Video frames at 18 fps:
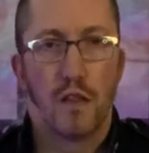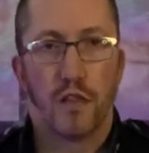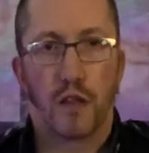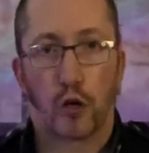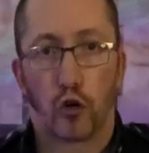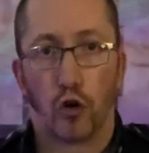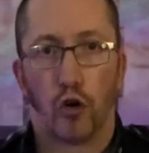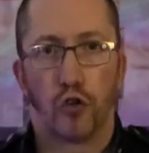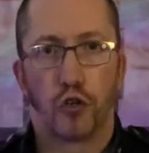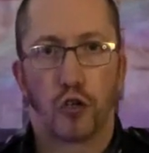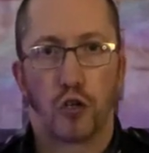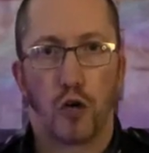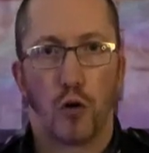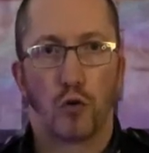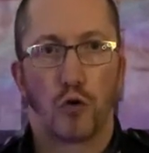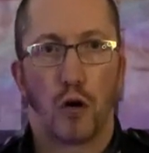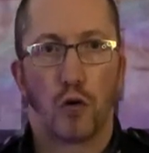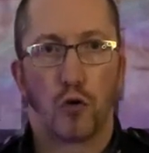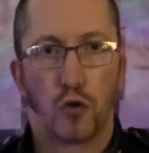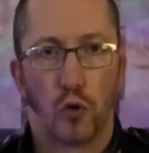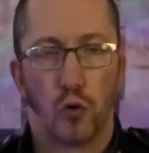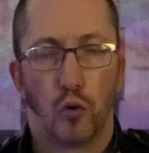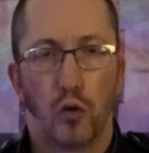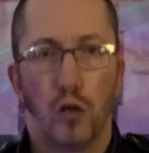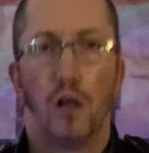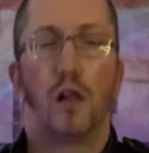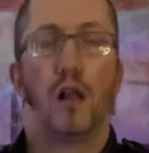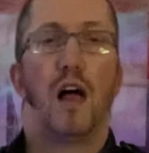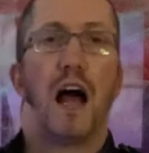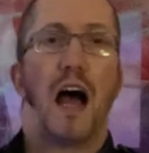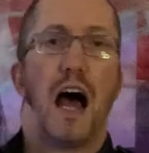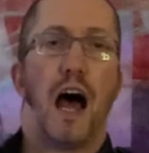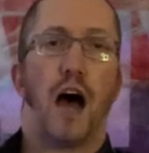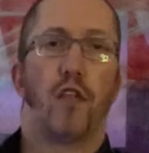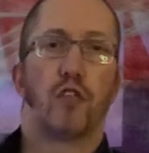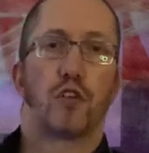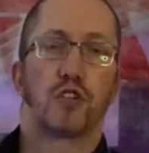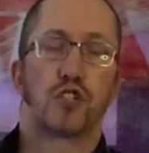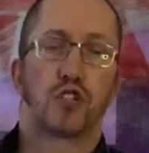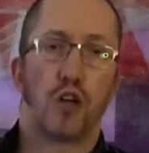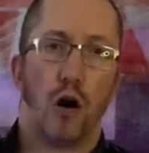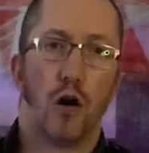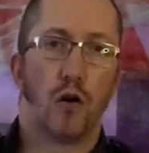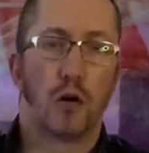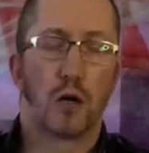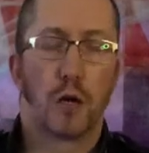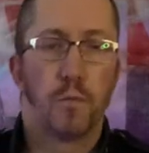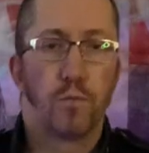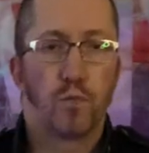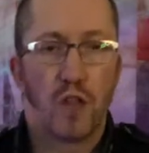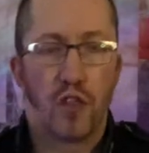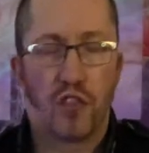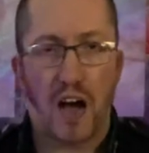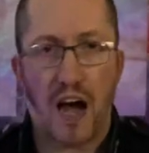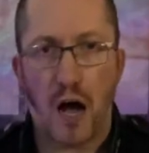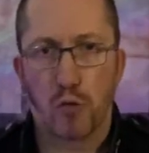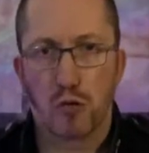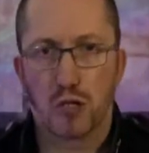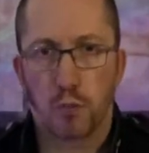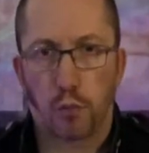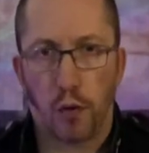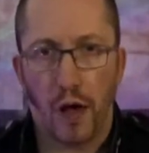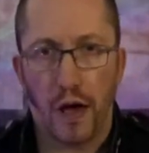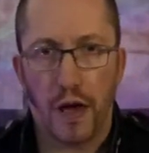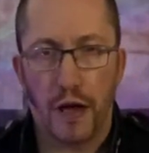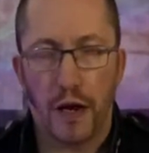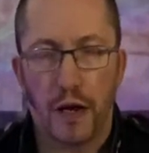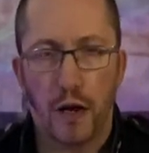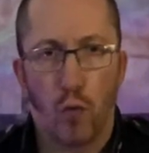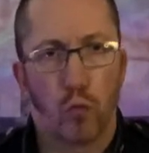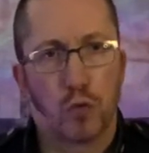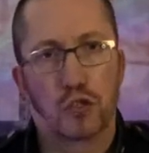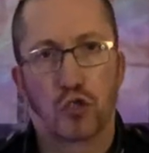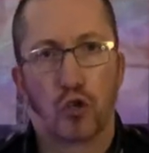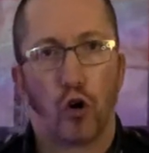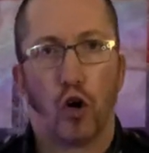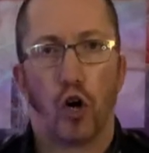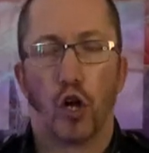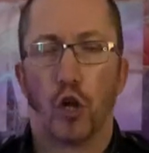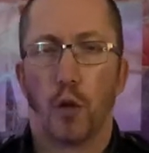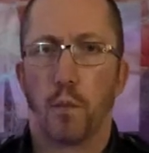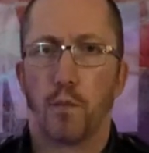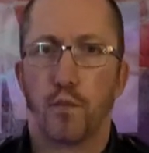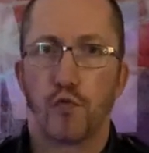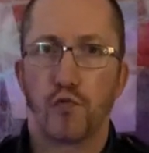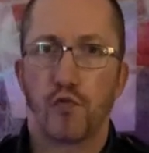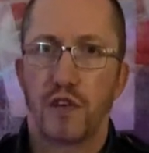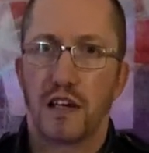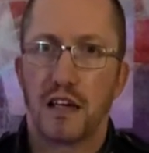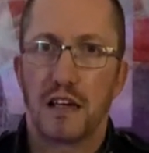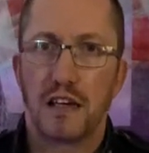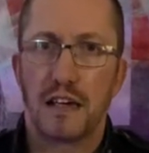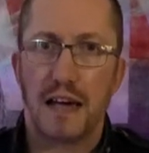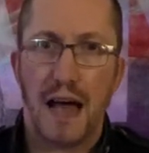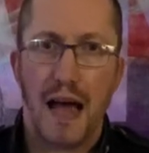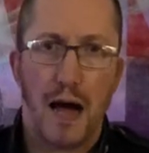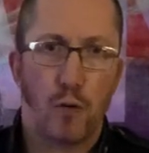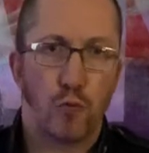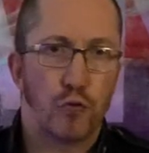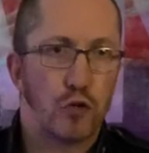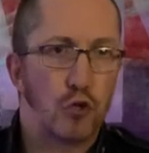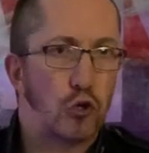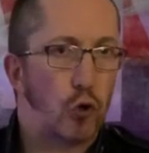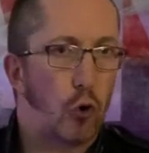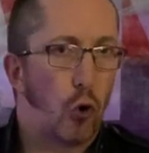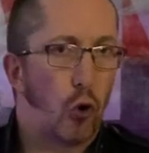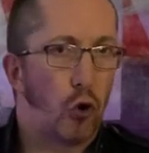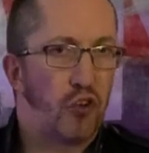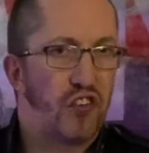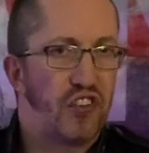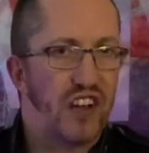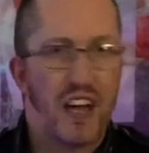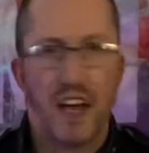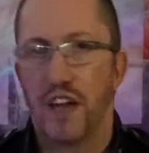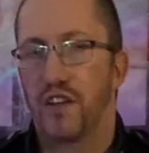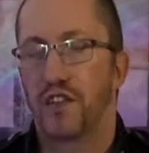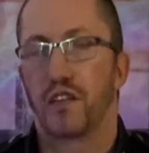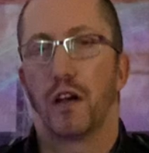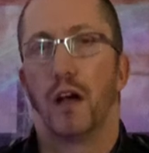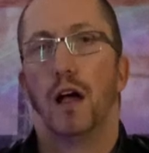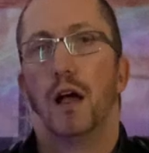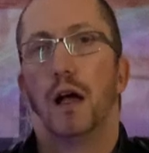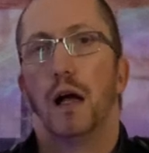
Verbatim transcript: They're called the Go Go Cult, and the song that I was playing was called Bring Out Your Dead.